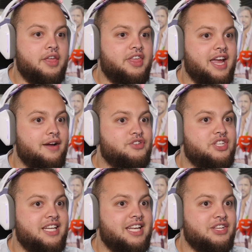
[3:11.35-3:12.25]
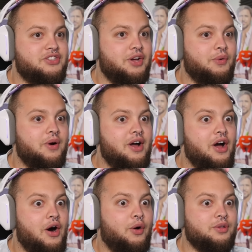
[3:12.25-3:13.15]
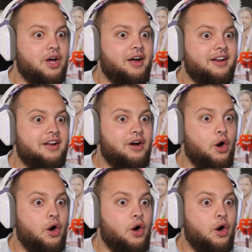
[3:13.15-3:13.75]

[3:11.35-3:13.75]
I think I've seen this, though. Hold on.